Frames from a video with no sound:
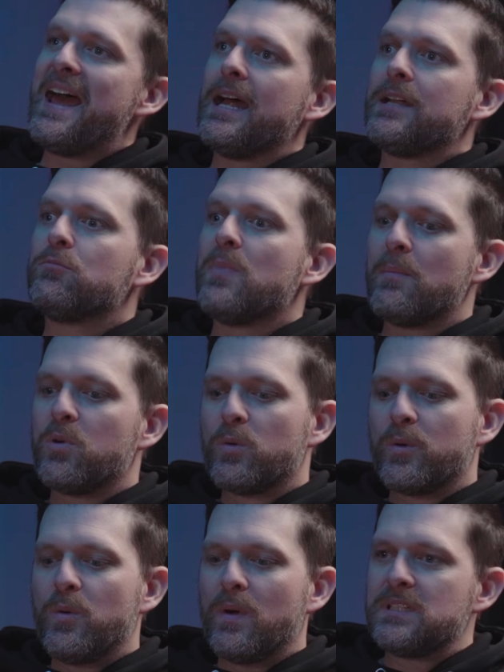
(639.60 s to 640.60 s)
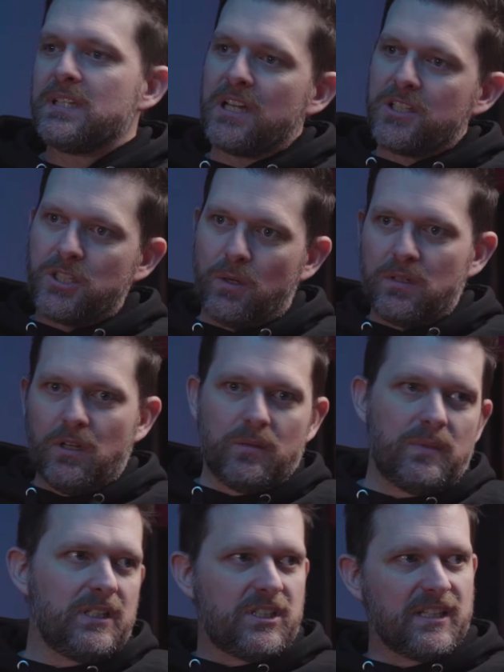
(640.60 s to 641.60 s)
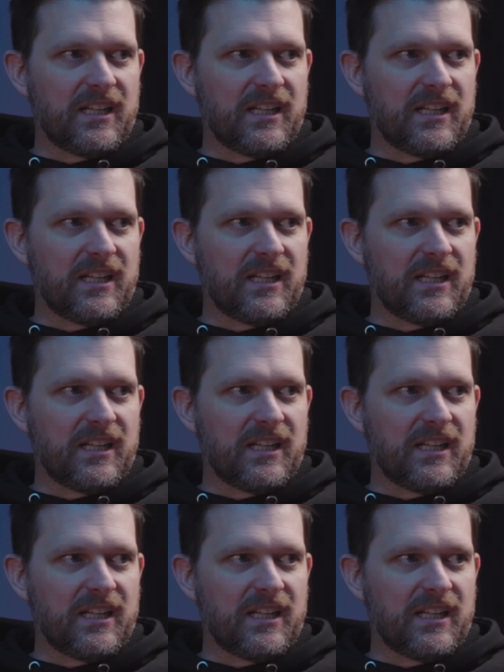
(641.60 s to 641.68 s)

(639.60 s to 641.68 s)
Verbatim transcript: Man, remember when we went to that show in Long Beach